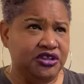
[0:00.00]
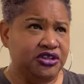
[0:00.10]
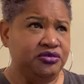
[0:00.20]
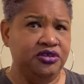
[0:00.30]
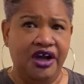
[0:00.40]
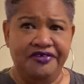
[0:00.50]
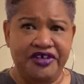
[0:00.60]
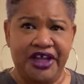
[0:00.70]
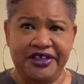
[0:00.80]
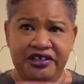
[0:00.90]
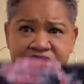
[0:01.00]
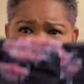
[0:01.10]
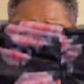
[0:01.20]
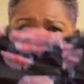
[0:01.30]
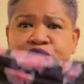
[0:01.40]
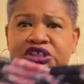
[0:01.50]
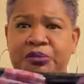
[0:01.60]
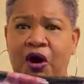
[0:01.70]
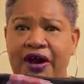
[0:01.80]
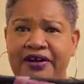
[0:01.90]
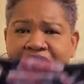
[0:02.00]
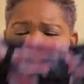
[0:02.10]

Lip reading: to cover, like, the little poochie part